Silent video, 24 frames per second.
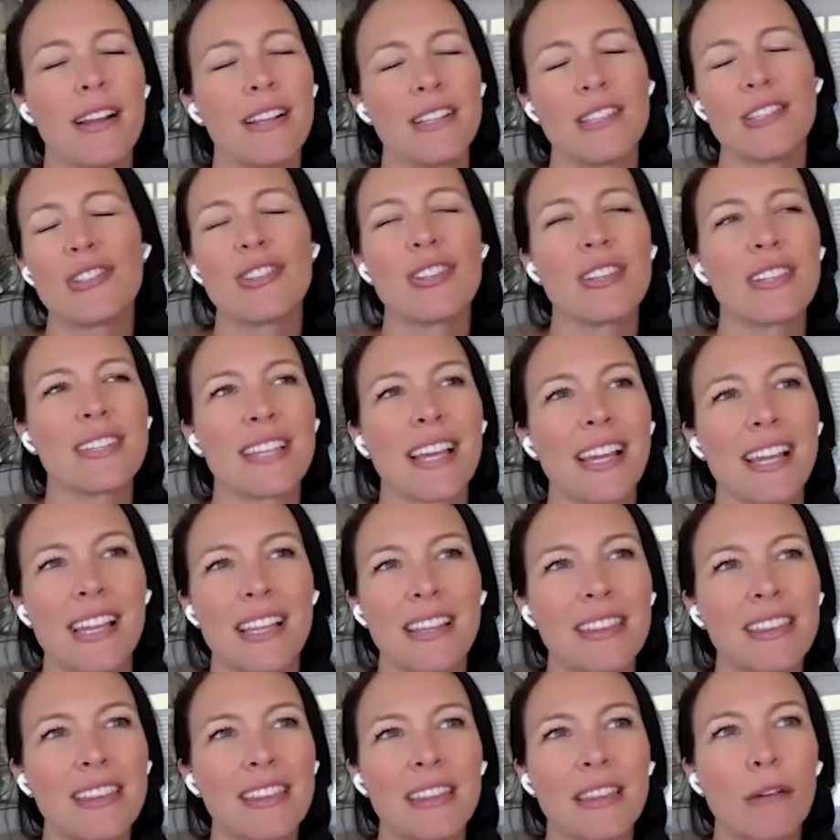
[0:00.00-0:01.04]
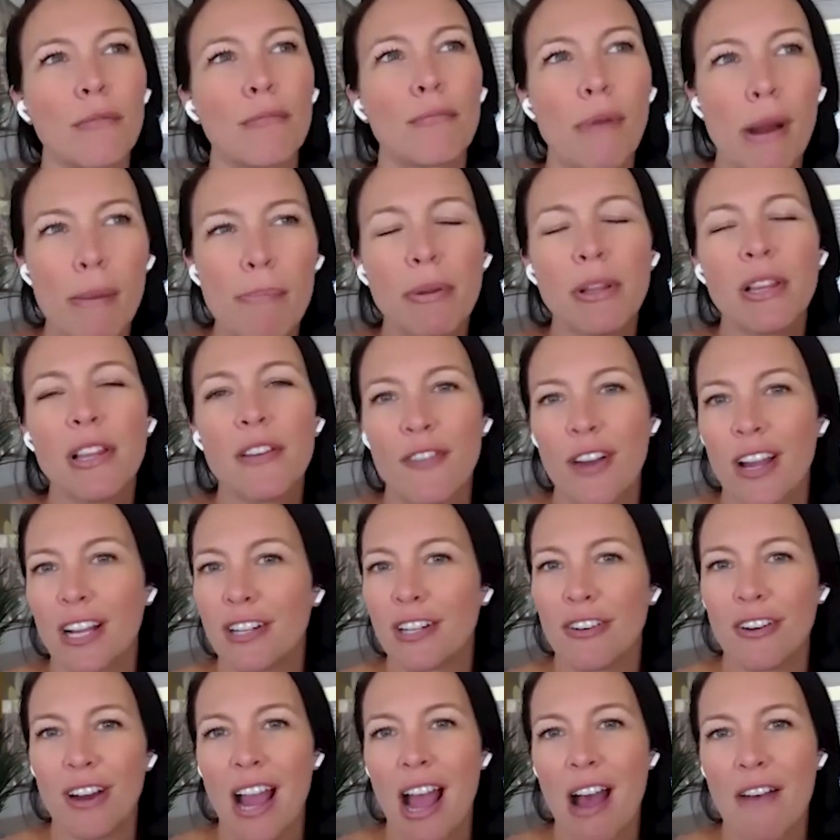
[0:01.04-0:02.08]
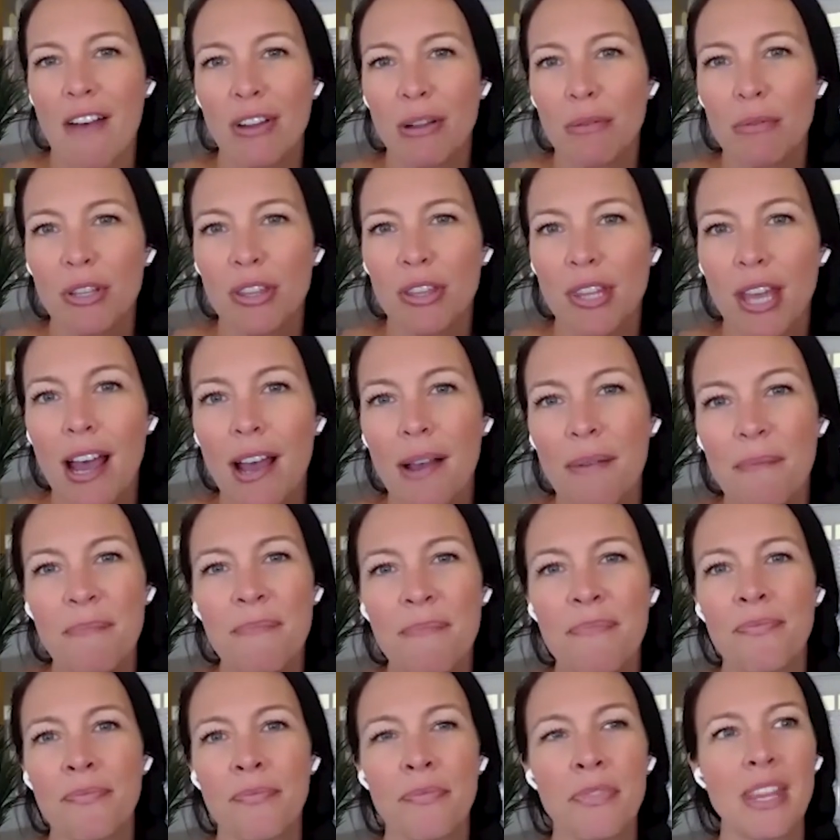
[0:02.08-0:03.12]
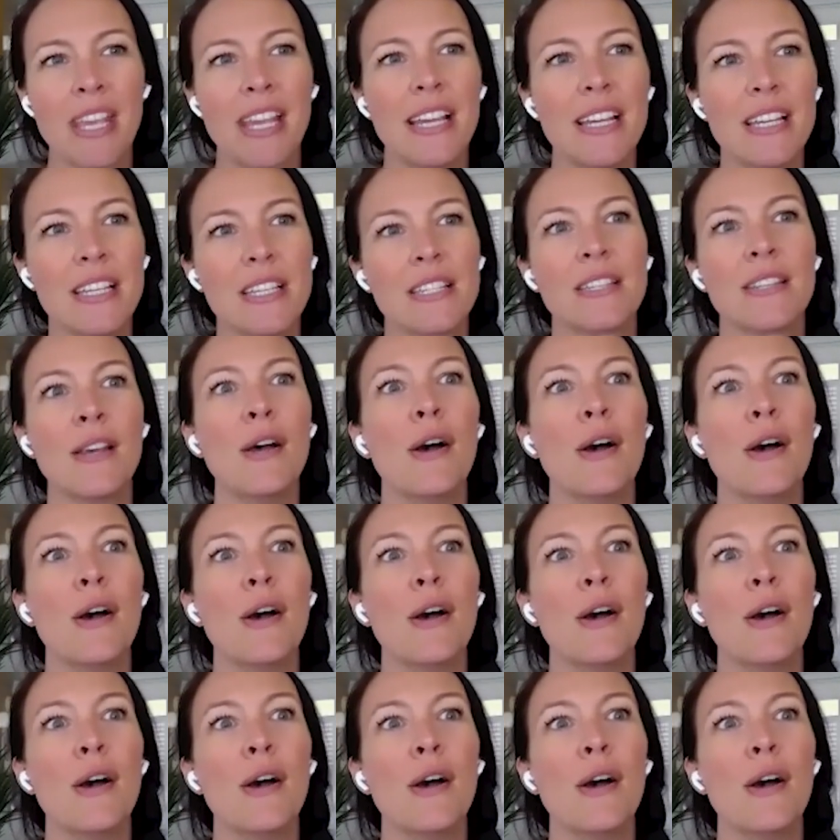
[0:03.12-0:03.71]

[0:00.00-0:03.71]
It's just like the ripple effect you're having with that is